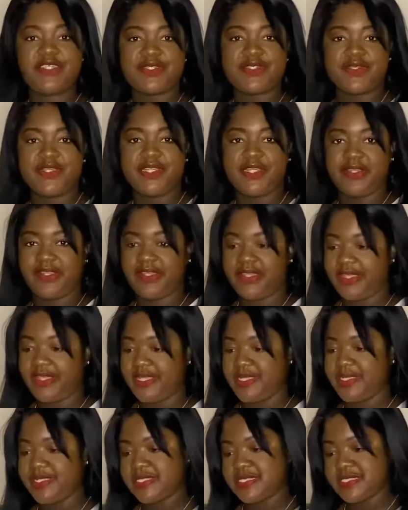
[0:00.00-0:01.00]
on here, you
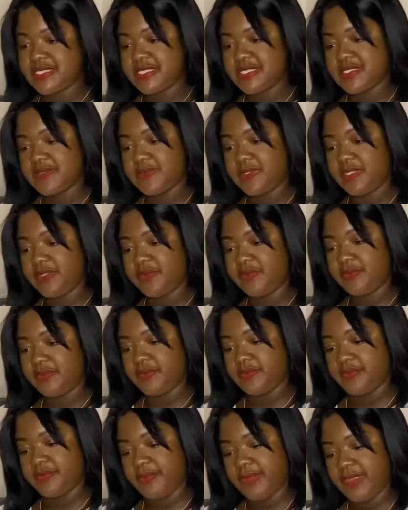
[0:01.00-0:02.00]
guys. This is really
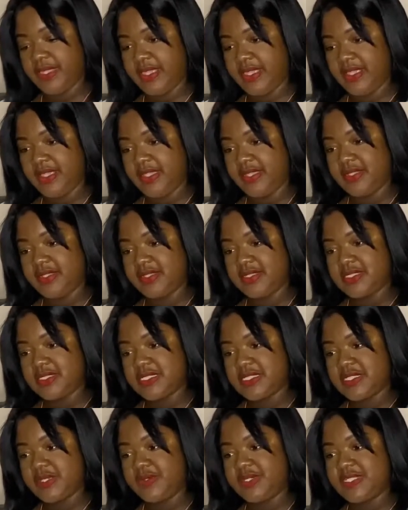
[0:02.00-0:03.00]
cool.
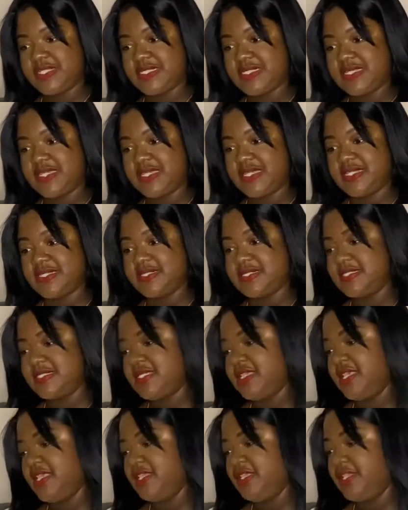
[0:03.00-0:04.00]
So it says
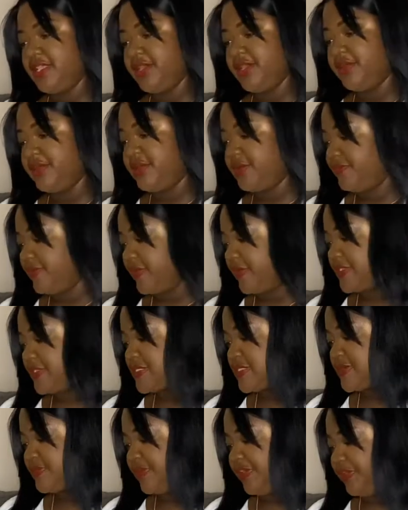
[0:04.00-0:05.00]
10-year
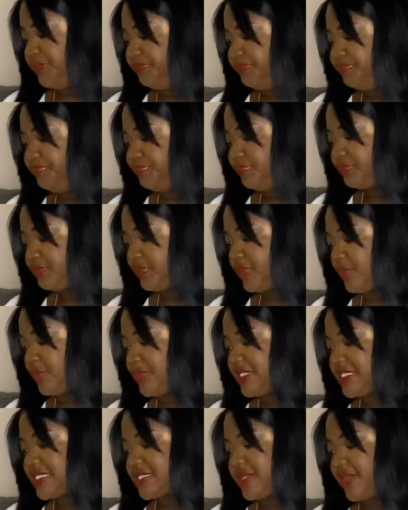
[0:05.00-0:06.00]
anniversary. We
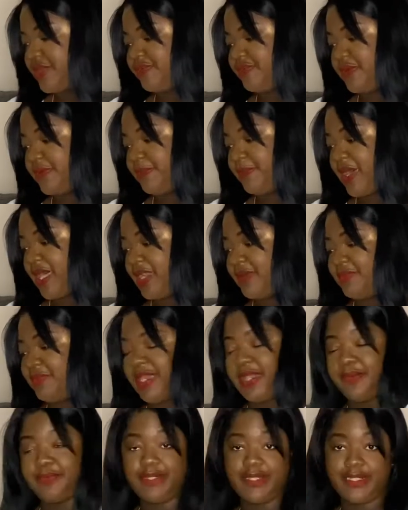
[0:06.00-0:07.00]
start from the bottom,
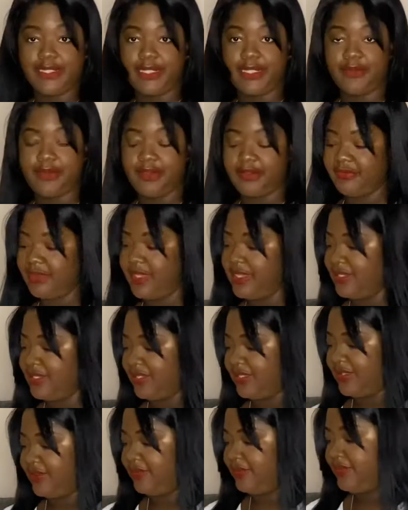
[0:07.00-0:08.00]
now we glow. All right
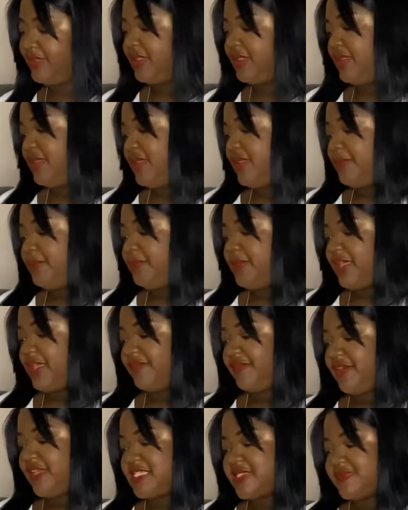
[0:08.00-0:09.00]
now,
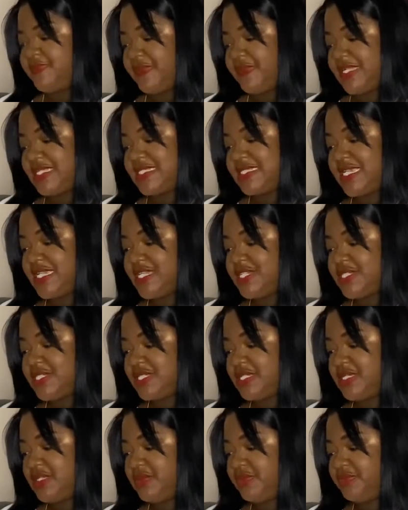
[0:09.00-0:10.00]
BFS
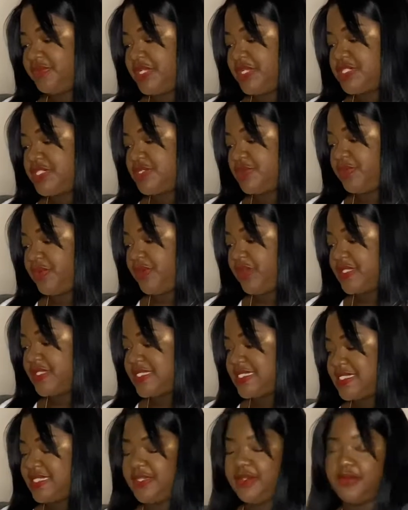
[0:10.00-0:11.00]
Fantasia and Rachel Ross,
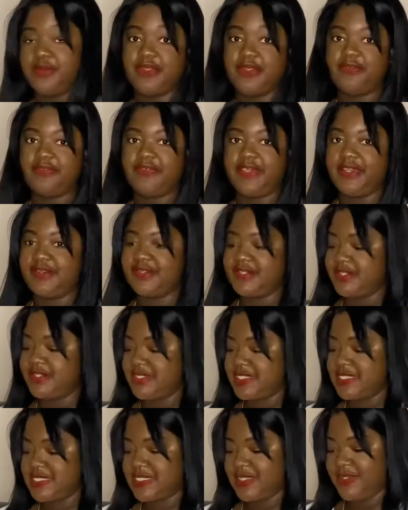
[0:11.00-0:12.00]
CEO and founder.
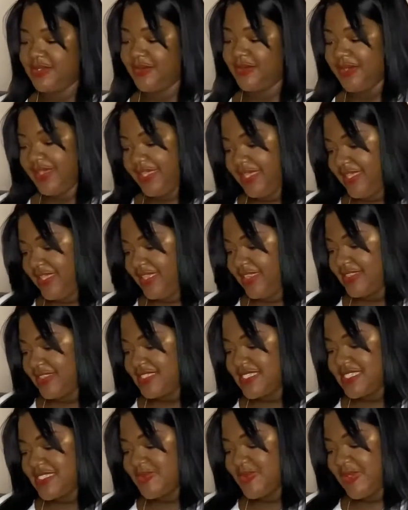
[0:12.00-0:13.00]
So this
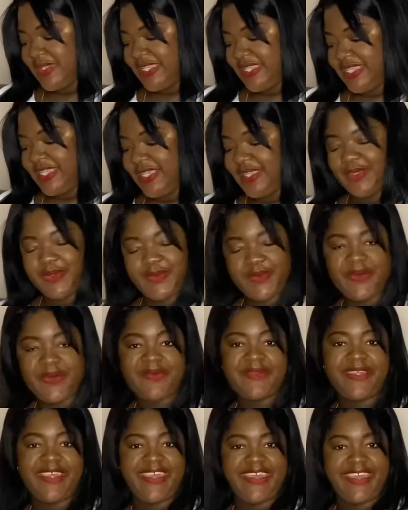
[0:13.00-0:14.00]
is really cute.
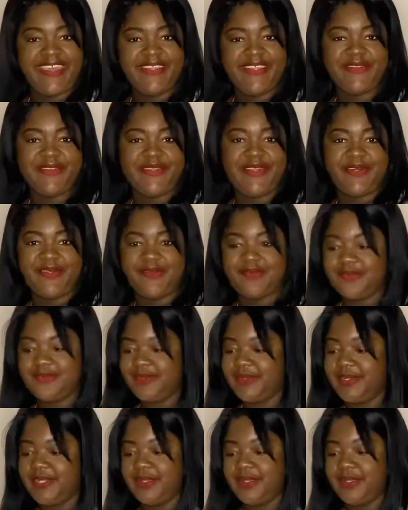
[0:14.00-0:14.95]
Okay, you know, we're in